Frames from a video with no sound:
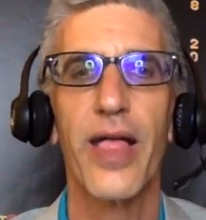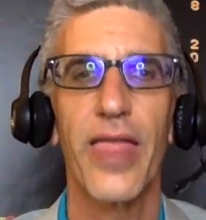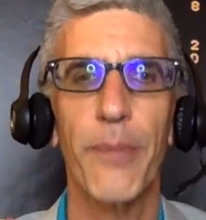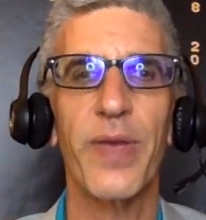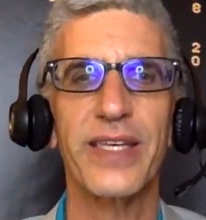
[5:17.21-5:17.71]

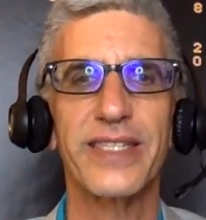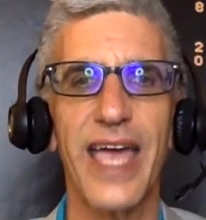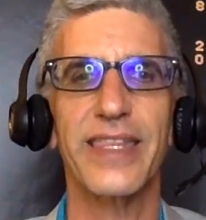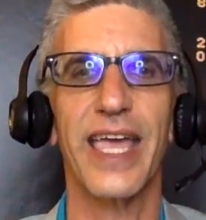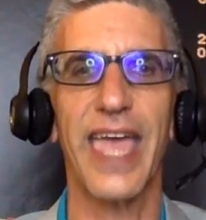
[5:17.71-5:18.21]
That being
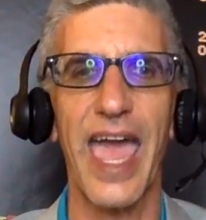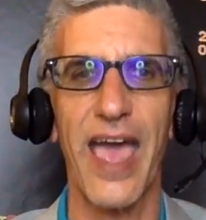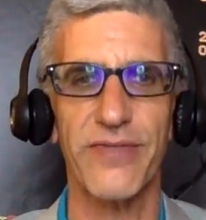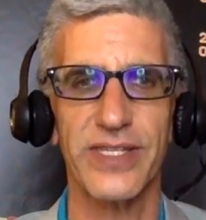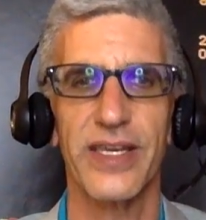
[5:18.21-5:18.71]
said, the
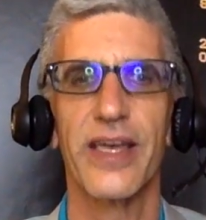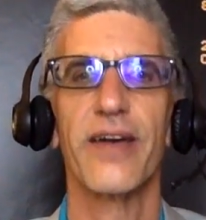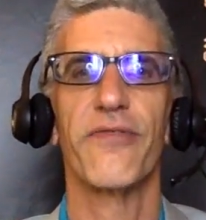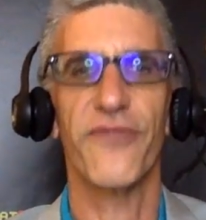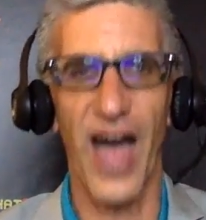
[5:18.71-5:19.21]
Cavs
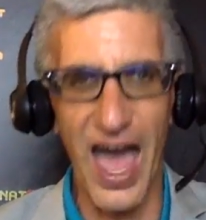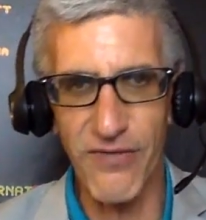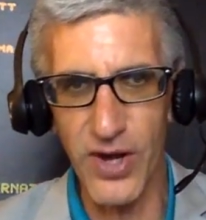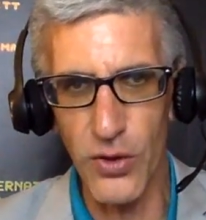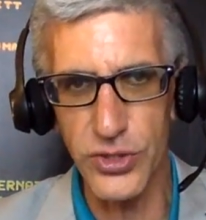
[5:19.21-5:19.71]

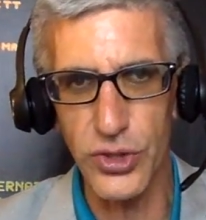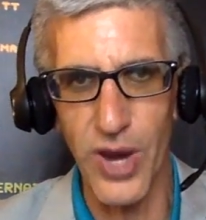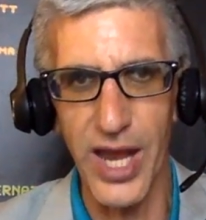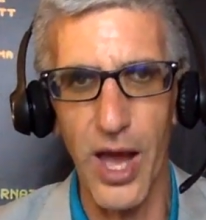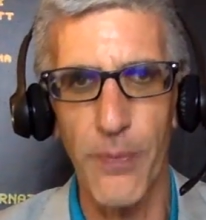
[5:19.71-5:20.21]
5 0
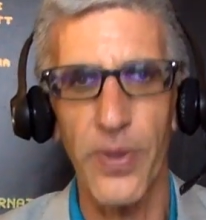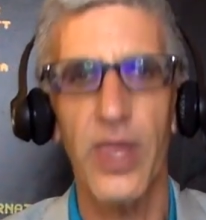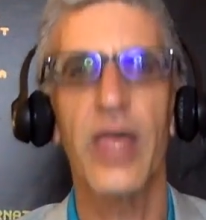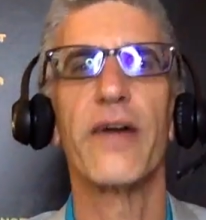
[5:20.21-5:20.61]
straight up,